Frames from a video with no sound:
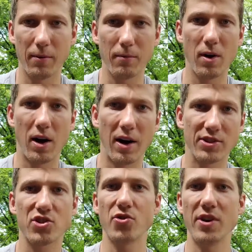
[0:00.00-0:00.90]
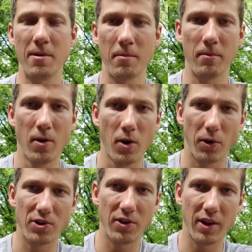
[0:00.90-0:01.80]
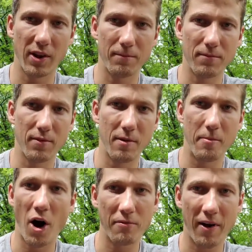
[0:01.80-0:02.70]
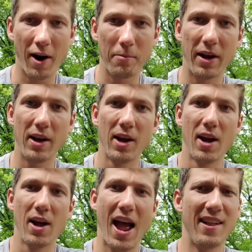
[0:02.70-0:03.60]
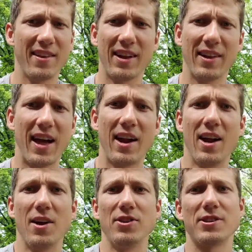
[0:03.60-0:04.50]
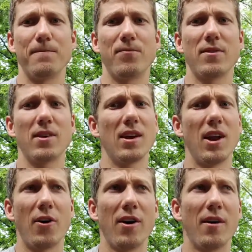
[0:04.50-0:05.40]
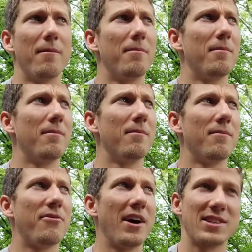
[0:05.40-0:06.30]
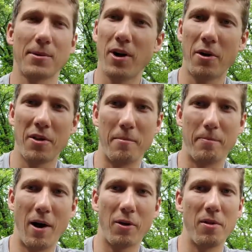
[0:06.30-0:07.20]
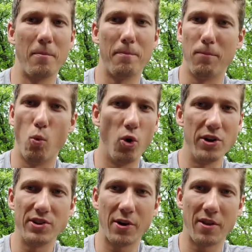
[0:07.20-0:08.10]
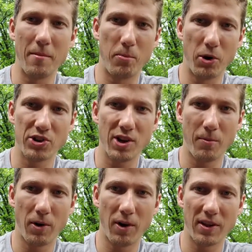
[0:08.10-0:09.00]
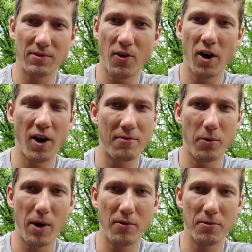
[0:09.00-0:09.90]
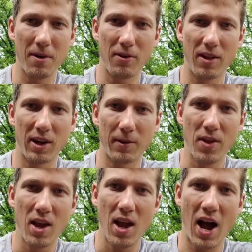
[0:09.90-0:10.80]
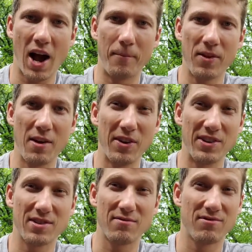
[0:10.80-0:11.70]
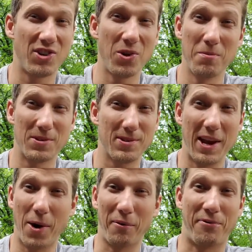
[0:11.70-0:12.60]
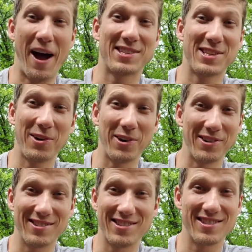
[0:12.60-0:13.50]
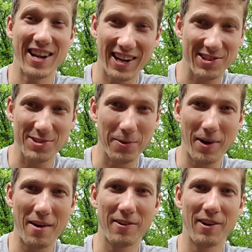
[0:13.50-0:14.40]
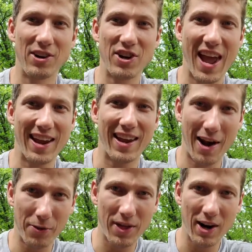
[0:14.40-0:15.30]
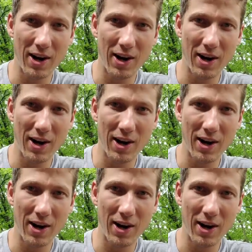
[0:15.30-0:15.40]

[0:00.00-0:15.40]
a stream or to the bonfire pit. Anything like that. Just find somewhere out in the woods, out in the bush somewhere that's far enough away from everything. If it's too mosquito infested or ticks or whatever and you can't get out there,